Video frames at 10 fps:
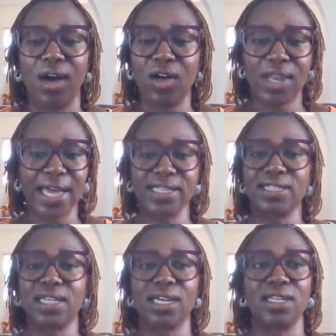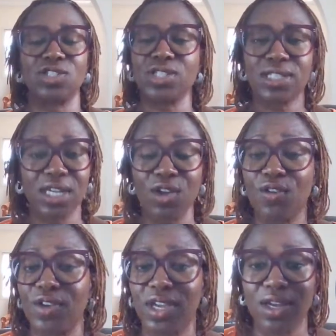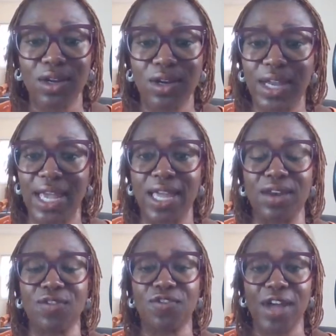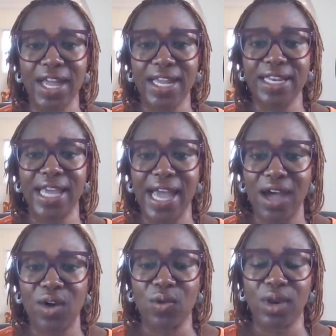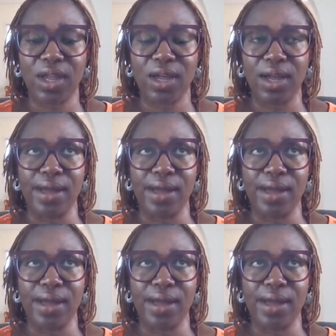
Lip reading: All I can say is just get over here and find out